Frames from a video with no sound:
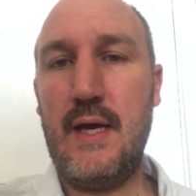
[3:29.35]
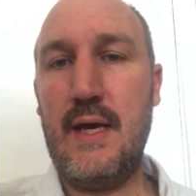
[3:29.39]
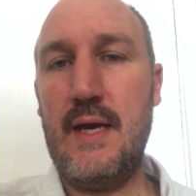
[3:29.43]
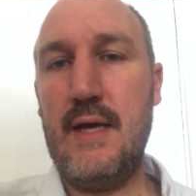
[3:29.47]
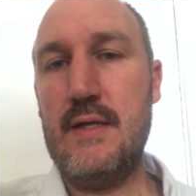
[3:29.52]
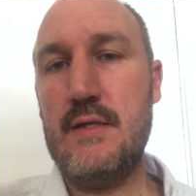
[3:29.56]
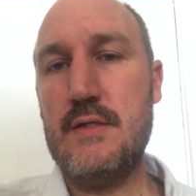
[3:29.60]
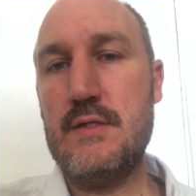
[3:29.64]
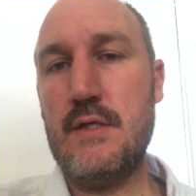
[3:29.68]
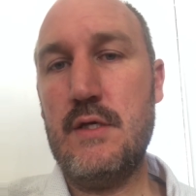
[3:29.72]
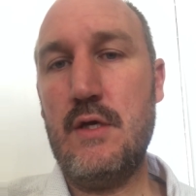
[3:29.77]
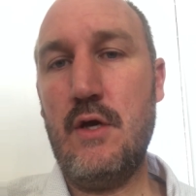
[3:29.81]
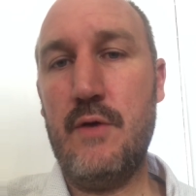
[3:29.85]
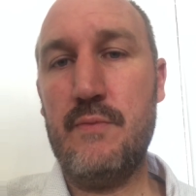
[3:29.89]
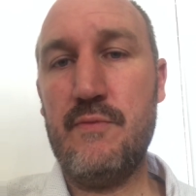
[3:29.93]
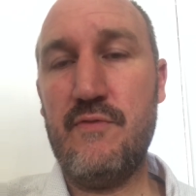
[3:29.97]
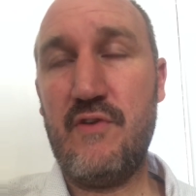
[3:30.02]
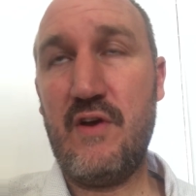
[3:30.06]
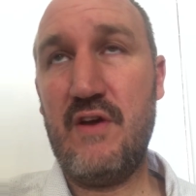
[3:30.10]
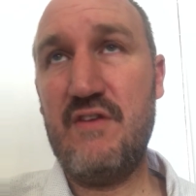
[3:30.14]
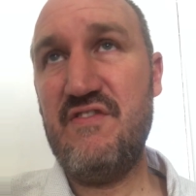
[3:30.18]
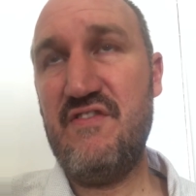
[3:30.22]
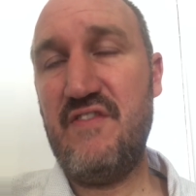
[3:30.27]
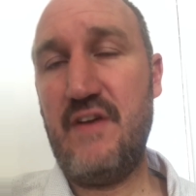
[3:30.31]
And Yarm is
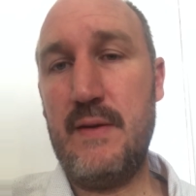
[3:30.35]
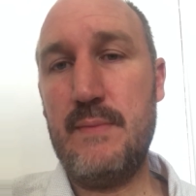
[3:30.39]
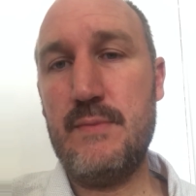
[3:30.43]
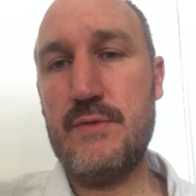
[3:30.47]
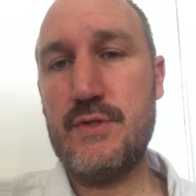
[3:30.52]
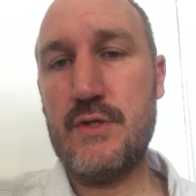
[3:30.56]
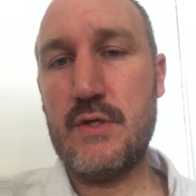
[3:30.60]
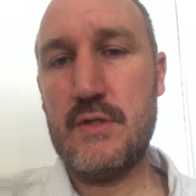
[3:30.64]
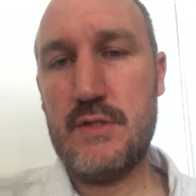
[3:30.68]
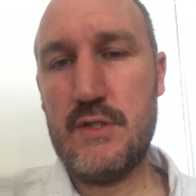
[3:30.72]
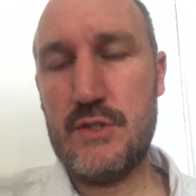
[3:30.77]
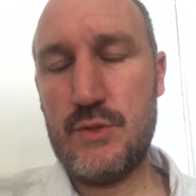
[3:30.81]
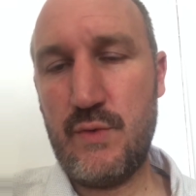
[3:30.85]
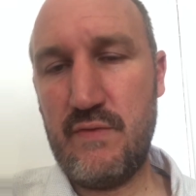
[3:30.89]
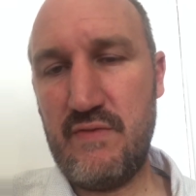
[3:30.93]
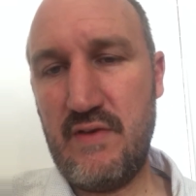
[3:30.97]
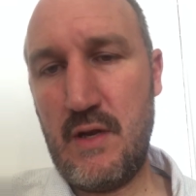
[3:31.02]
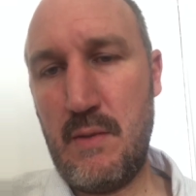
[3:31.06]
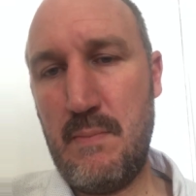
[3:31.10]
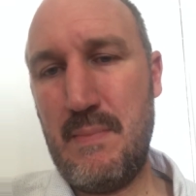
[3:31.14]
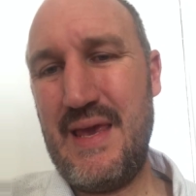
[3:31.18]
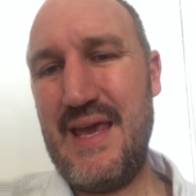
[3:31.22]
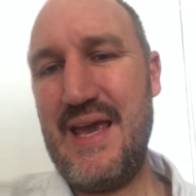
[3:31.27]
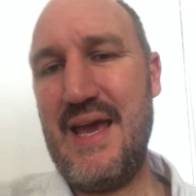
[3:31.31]
very famous because it's
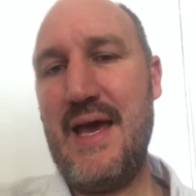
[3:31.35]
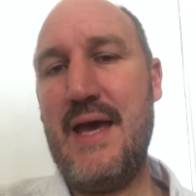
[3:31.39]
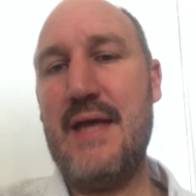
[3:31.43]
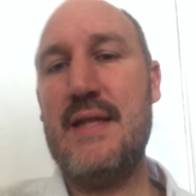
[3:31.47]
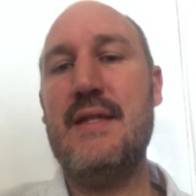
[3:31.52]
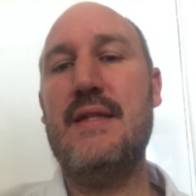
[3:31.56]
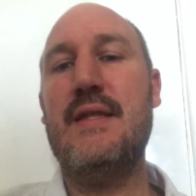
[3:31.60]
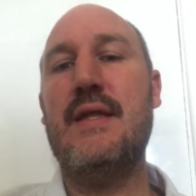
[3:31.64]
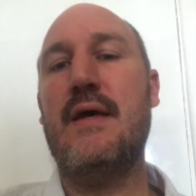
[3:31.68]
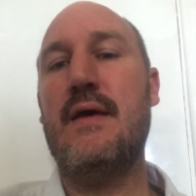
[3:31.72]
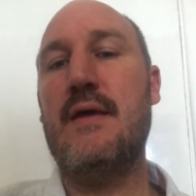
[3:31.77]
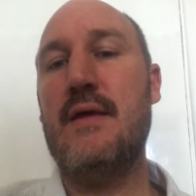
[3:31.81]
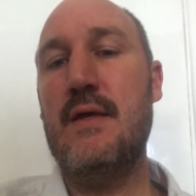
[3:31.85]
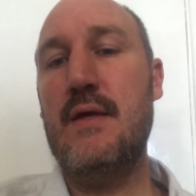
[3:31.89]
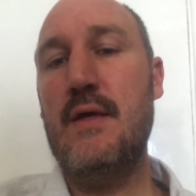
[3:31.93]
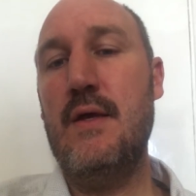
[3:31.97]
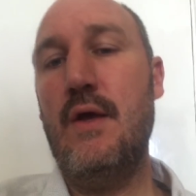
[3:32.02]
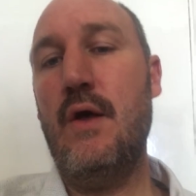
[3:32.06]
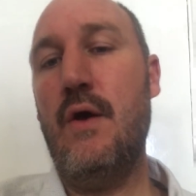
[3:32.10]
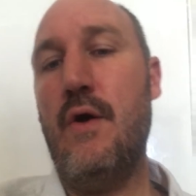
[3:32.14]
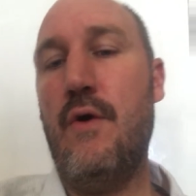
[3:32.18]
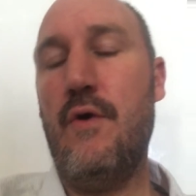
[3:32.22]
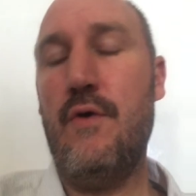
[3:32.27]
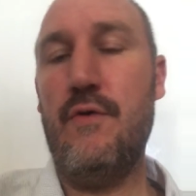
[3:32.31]
within a meander
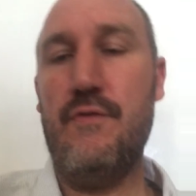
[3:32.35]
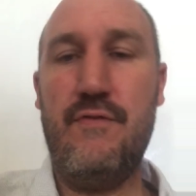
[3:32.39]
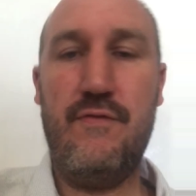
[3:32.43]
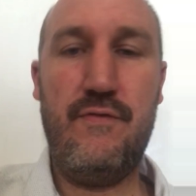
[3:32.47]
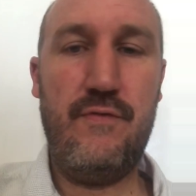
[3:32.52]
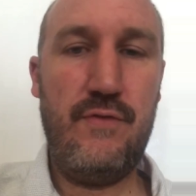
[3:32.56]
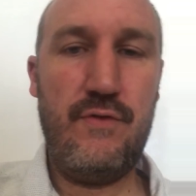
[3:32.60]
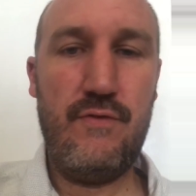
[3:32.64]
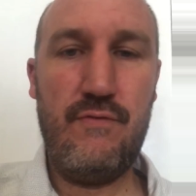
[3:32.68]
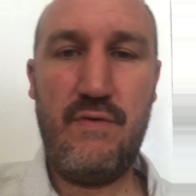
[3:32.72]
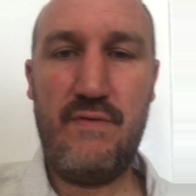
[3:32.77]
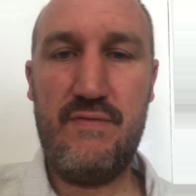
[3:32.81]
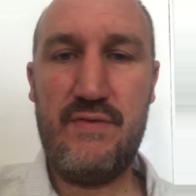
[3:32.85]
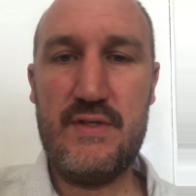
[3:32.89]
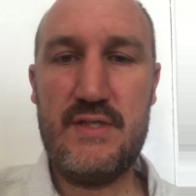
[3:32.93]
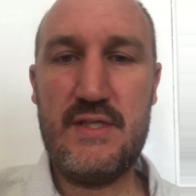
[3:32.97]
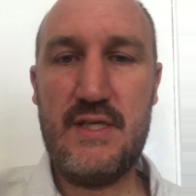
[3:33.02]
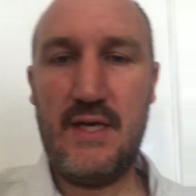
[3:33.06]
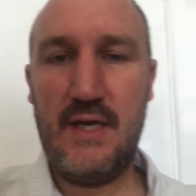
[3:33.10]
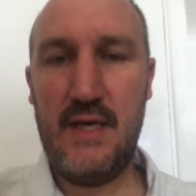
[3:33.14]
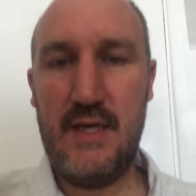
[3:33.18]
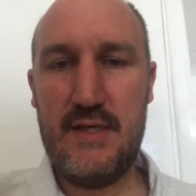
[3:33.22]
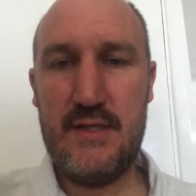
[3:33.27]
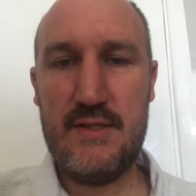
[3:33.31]
of the River
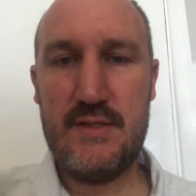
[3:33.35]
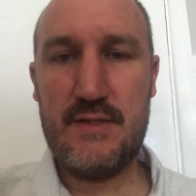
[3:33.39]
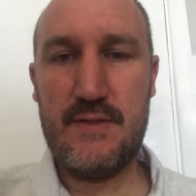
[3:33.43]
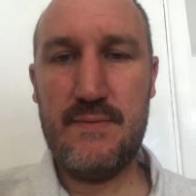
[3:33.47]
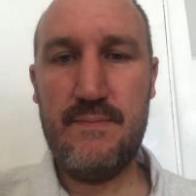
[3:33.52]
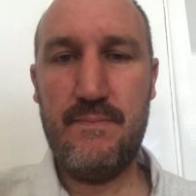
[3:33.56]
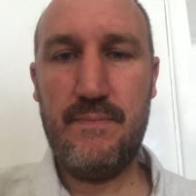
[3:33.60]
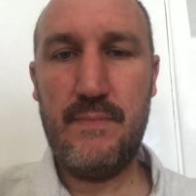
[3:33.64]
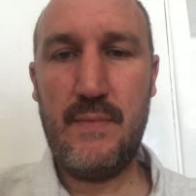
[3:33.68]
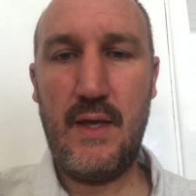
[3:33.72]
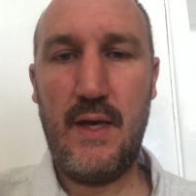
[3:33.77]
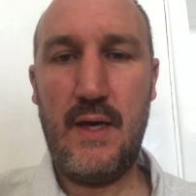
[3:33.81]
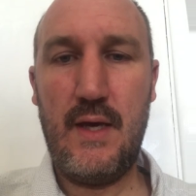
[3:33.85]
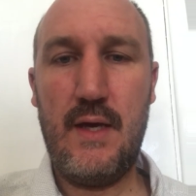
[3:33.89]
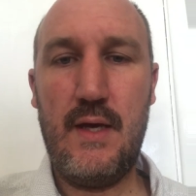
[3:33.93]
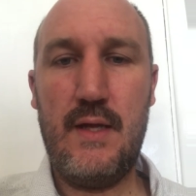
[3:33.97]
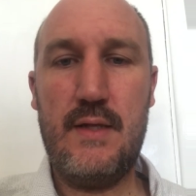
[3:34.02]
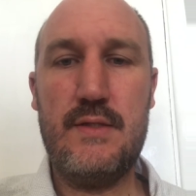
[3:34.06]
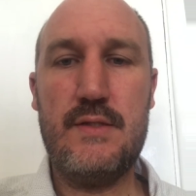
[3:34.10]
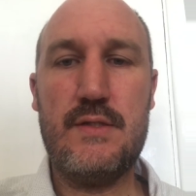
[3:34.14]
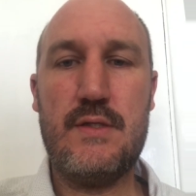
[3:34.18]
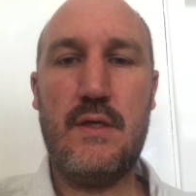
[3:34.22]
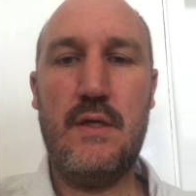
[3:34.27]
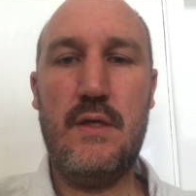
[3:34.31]
Tees,
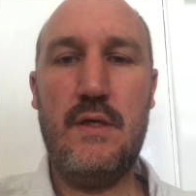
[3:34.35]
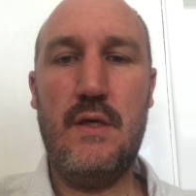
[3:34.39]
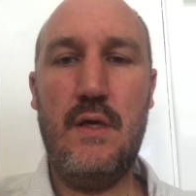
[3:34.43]
and